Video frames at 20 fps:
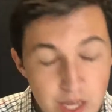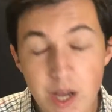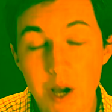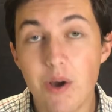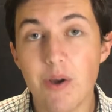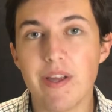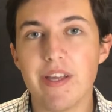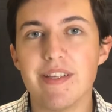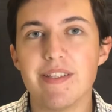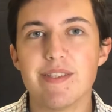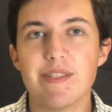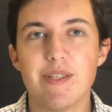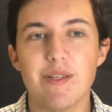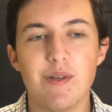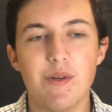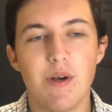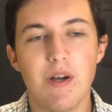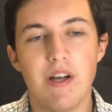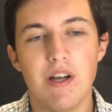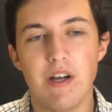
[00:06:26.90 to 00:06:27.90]
Okay,
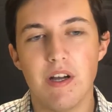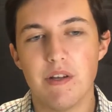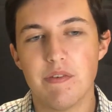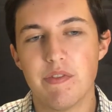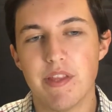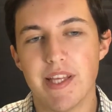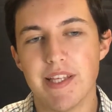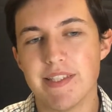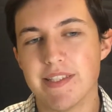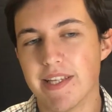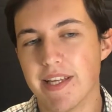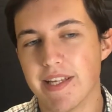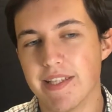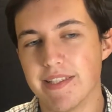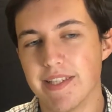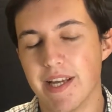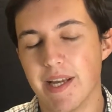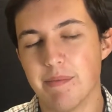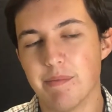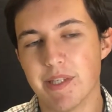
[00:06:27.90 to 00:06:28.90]
so off that sad
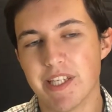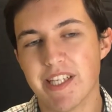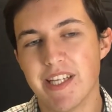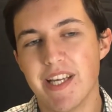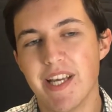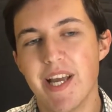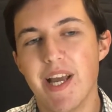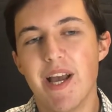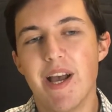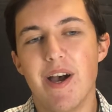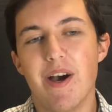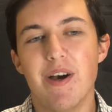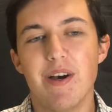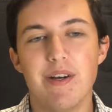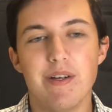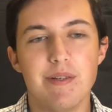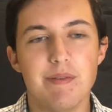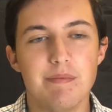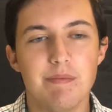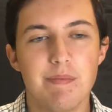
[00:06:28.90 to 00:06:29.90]
topic,
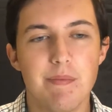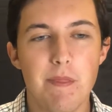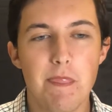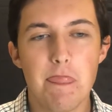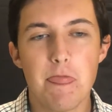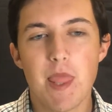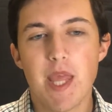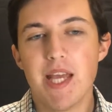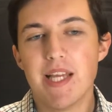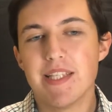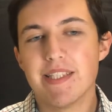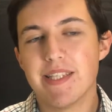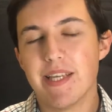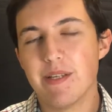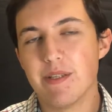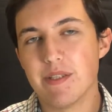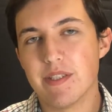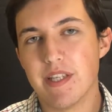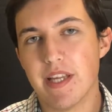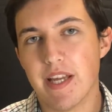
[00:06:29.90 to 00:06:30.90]

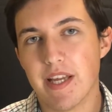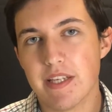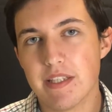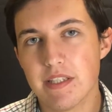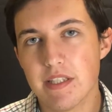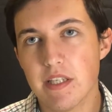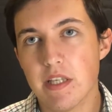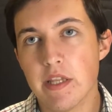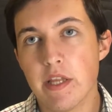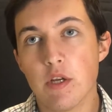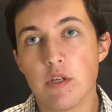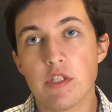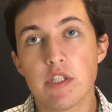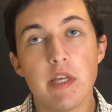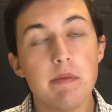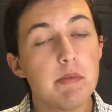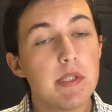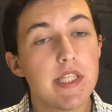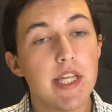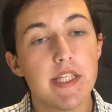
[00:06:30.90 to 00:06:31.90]
sales tax. There are
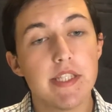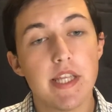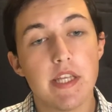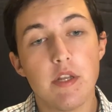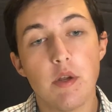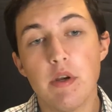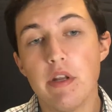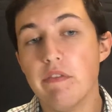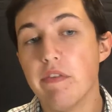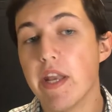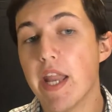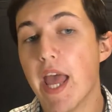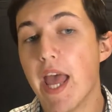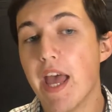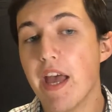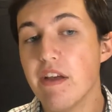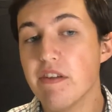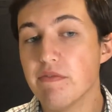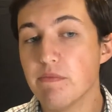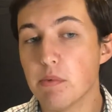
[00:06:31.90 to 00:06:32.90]
some states that don't even
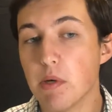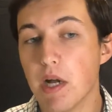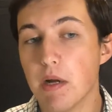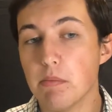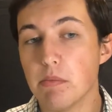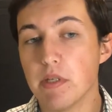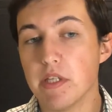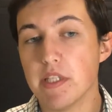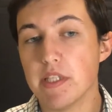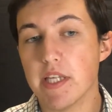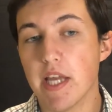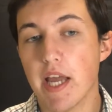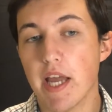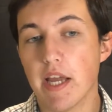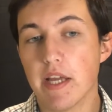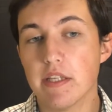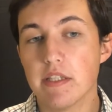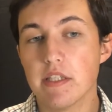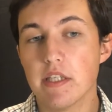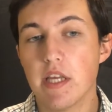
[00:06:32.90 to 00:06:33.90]
have property
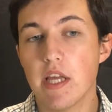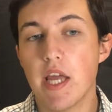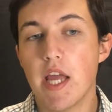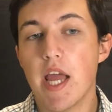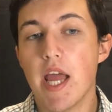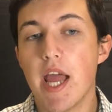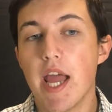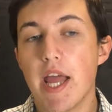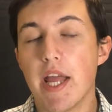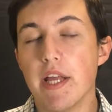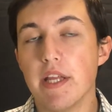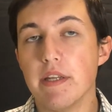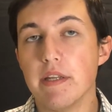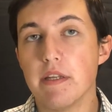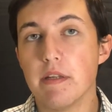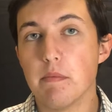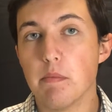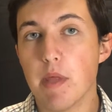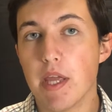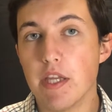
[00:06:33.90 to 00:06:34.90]
tax,
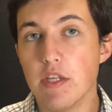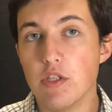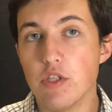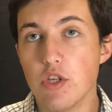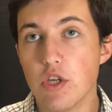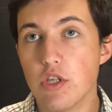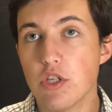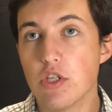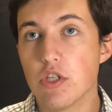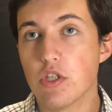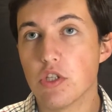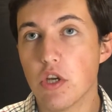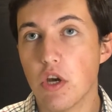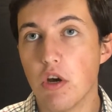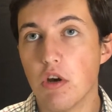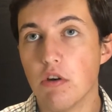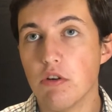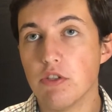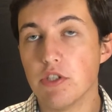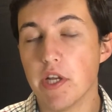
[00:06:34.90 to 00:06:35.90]
and they just
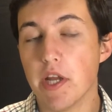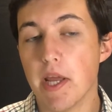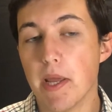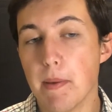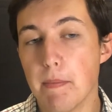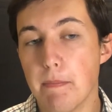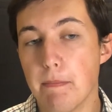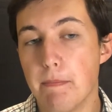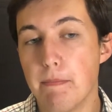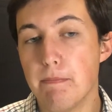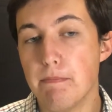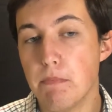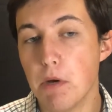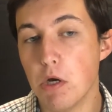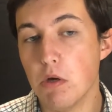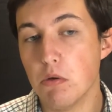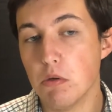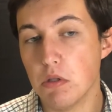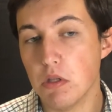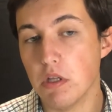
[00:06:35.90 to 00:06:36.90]
charge a
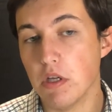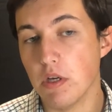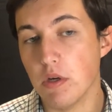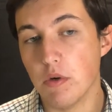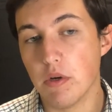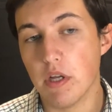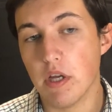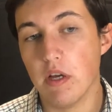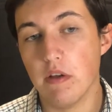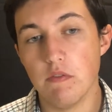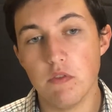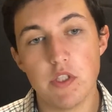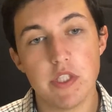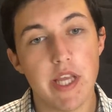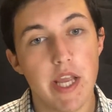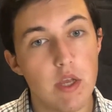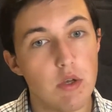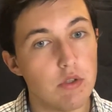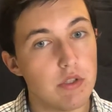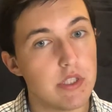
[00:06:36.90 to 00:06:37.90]
boatload of
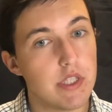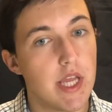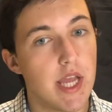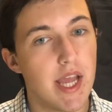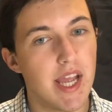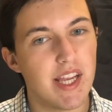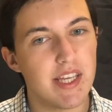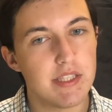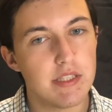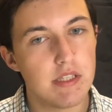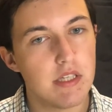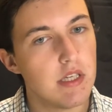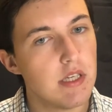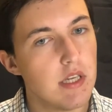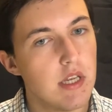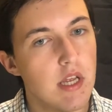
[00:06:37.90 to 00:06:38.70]
sales tax,